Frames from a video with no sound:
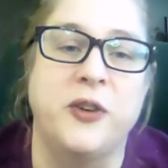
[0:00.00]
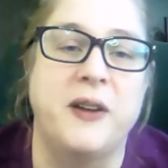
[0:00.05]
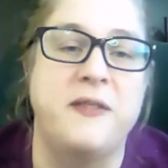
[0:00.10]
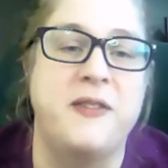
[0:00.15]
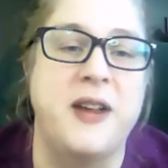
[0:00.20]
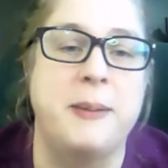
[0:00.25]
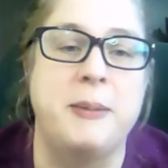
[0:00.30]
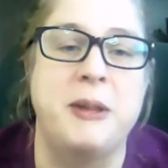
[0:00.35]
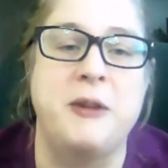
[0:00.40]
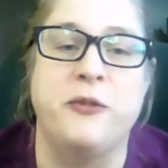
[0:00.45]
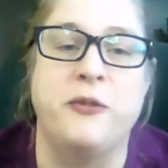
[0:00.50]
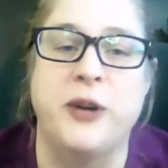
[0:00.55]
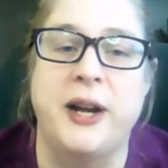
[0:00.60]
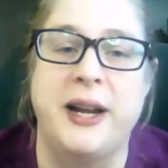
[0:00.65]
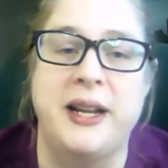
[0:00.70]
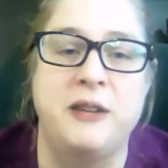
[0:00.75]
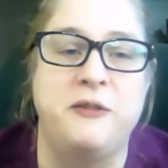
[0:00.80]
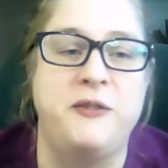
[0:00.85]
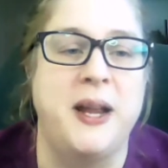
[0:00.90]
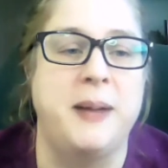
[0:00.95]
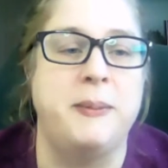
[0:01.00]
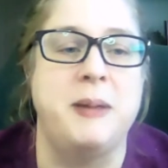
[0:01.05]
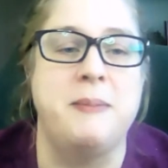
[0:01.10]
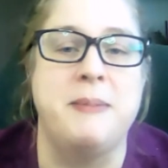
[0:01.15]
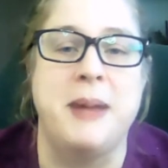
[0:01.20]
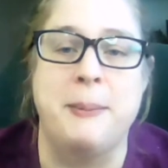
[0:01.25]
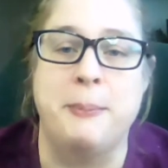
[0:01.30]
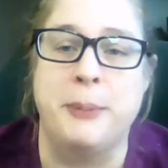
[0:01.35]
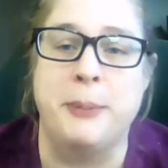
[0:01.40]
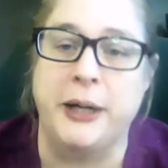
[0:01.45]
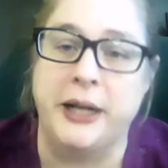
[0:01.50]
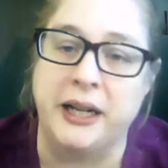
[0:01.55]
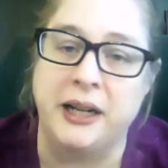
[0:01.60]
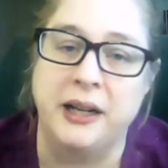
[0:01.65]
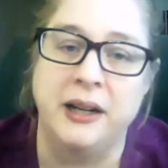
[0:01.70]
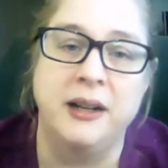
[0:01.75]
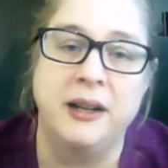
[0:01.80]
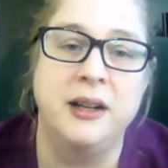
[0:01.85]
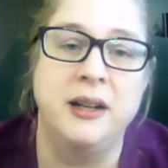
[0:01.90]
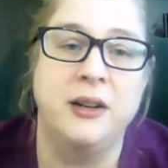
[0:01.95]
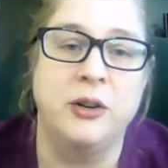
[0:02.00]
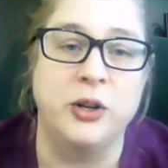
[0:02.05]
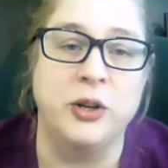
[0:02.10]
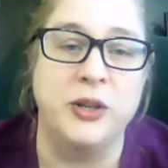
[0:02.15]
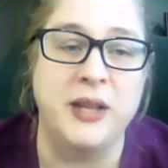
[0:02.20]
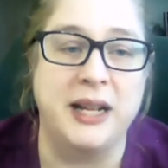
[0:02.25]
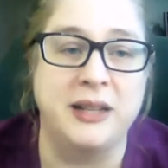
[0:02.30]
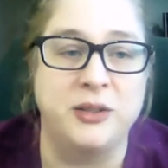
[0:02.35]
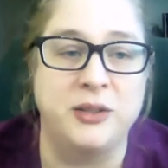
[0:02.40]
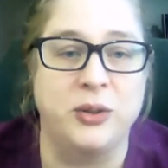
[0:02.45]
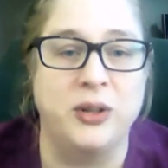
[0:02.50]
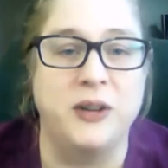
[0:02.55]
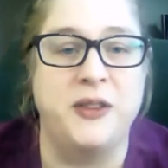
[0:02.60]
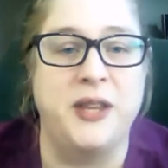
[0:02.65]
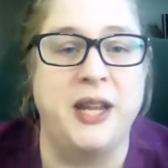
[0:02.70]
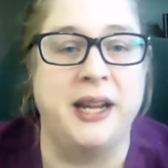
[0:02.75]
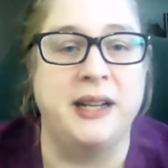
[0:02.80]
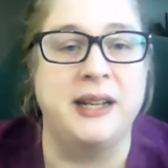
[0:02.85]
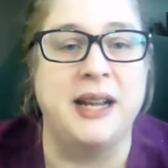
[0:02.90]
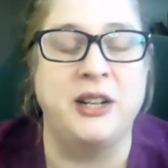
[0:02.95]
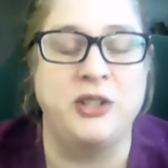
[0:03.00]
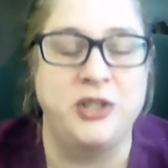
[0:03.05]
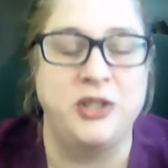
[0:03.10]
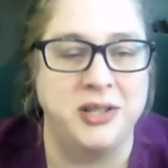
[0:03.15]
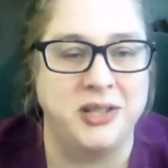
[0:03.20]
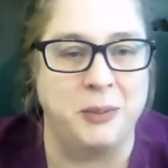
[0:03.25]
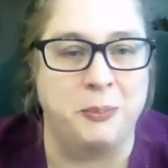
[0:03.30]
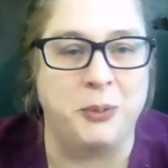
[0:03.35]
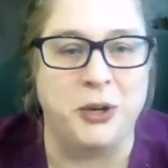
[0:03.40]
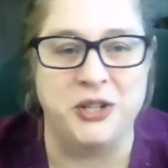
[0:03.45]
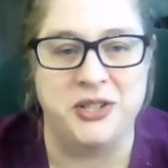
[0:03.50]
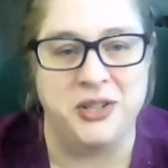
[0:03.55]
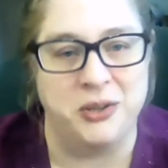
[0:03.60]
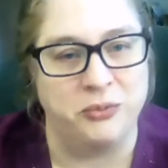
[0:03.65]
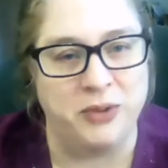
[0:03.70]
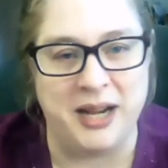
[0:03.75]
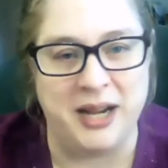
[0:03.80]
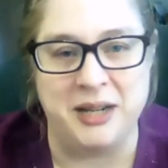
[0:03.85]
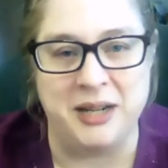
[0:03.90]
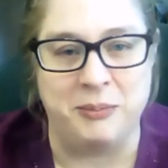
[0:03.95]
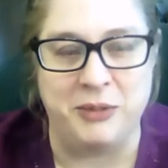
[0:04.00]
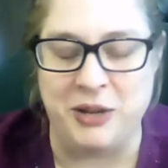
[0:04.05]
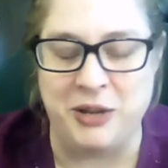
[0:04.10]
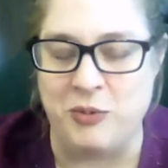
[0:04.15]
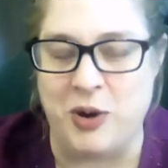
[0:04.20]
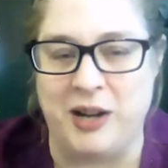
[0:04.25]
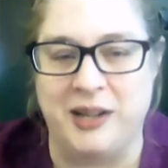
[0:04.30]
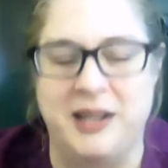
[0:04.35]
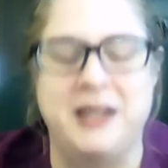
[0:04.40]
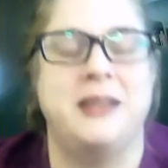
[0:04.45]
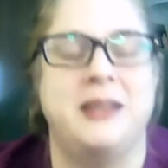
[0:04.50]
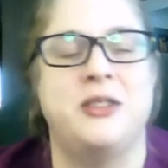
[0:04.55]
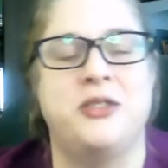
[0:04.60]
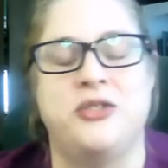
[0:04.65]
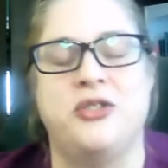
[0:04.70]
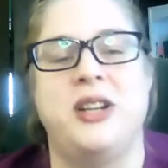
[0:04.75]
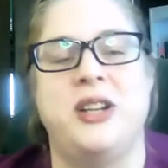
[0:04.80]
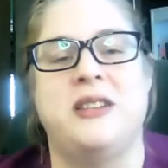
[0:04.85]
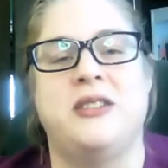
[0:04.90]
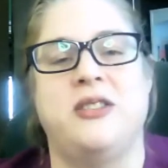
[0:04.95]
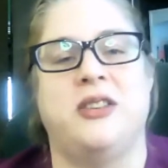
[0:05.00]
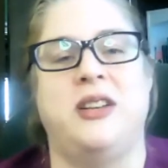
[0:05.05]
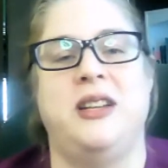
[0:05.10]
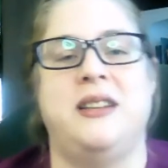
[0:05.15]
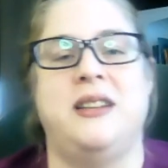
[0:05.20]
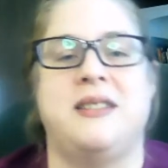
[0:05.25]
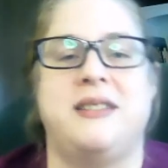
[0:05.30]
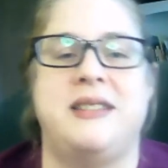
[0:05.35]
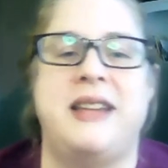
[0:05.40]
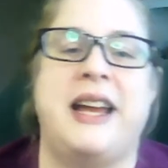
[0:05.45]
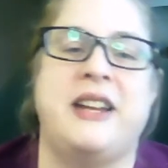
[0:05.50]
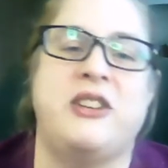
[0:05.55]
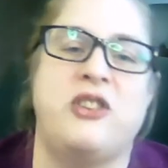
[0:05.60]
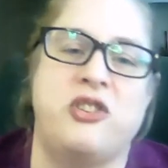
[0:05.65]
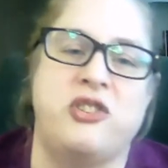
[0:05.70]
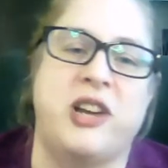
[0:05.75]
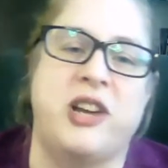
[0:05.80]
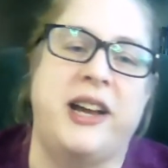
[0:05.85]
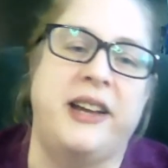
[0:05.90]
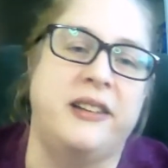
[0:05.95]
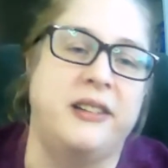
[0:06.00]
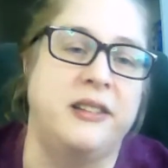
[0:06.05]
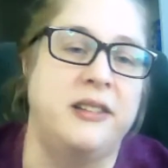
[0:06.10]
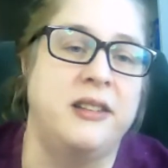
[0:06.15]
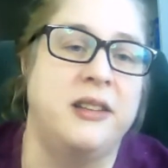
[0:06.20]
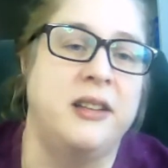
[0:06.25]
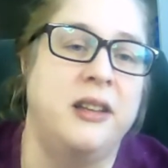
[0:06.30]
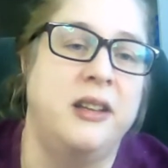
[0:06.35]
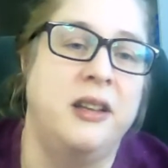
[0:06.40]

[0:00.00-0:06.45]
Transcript: family friend, family member, or that sort of thing, not just a person randomly walking the streets looking to snatch a child.